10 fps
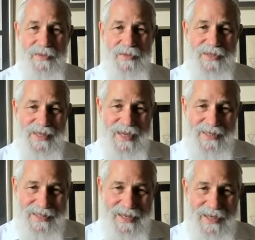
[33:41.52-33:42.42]
this
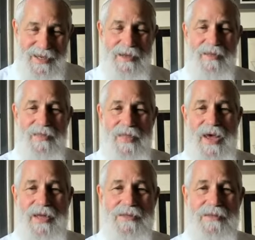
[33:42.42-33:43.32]
idea
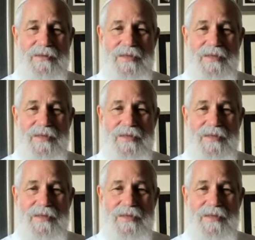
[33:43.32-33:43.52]
that